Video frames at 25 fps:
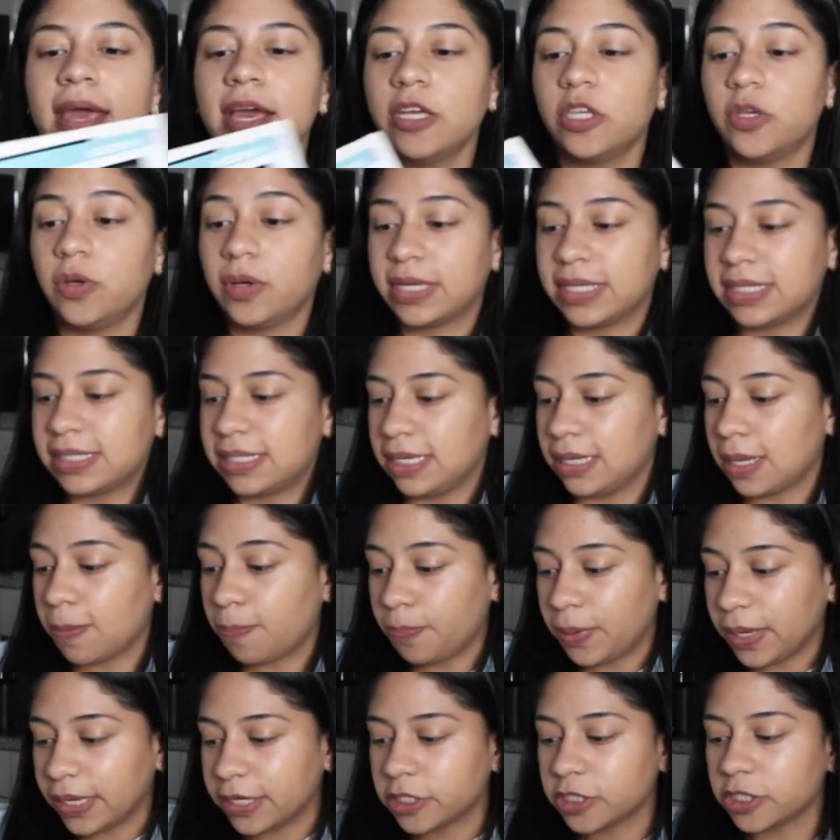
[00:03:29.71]
You can see the
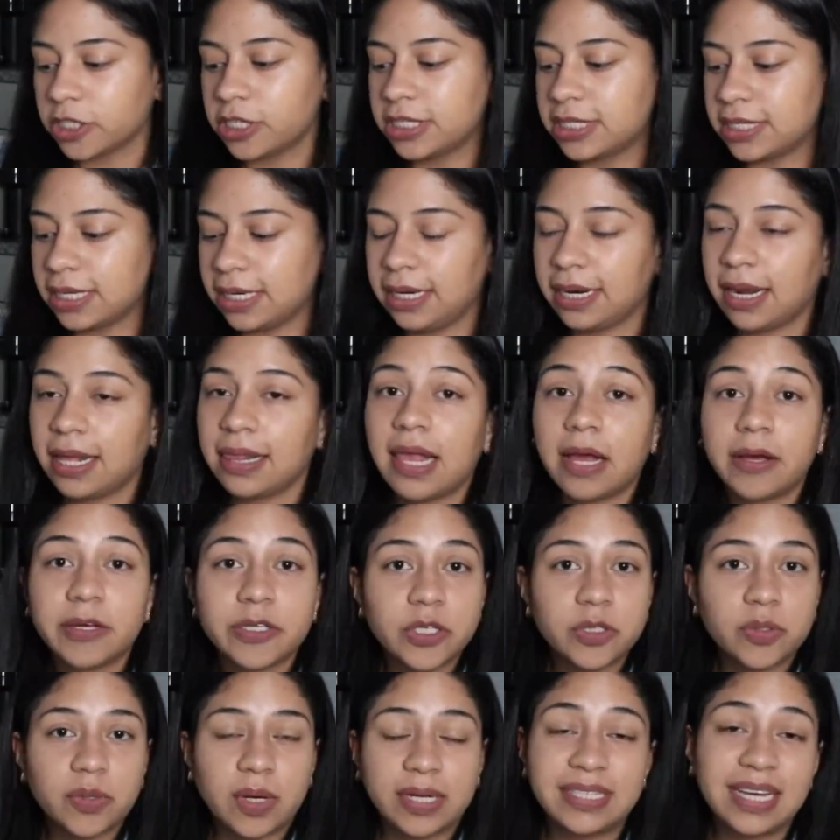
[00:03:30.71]
pictures and it allows
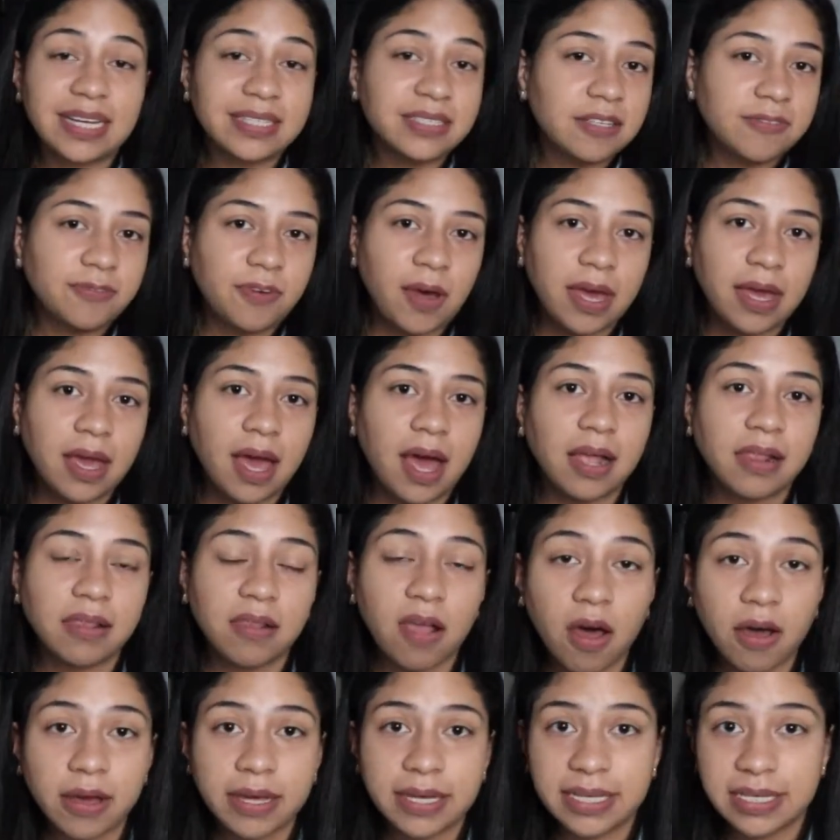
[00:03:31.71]
you to identify a
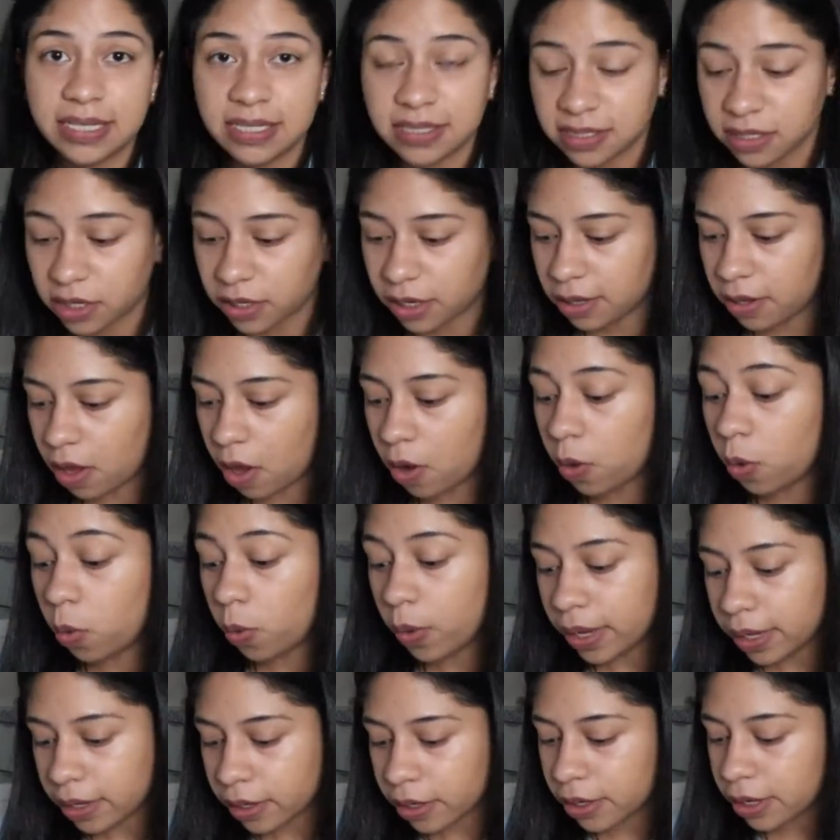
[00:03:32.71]
lot easier, a lot
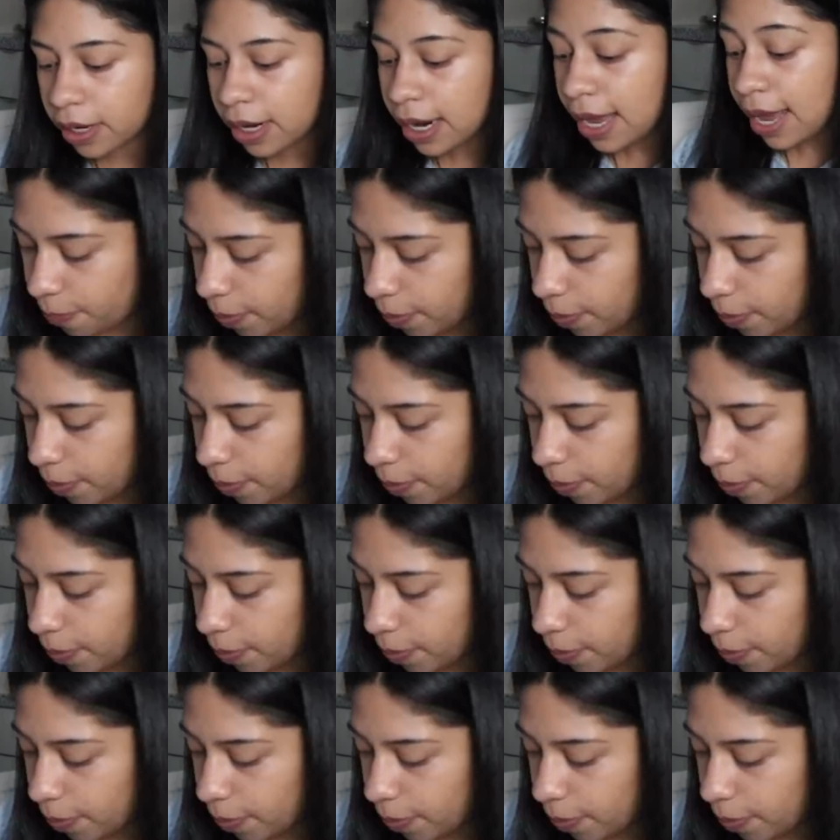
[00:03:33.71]
quicker.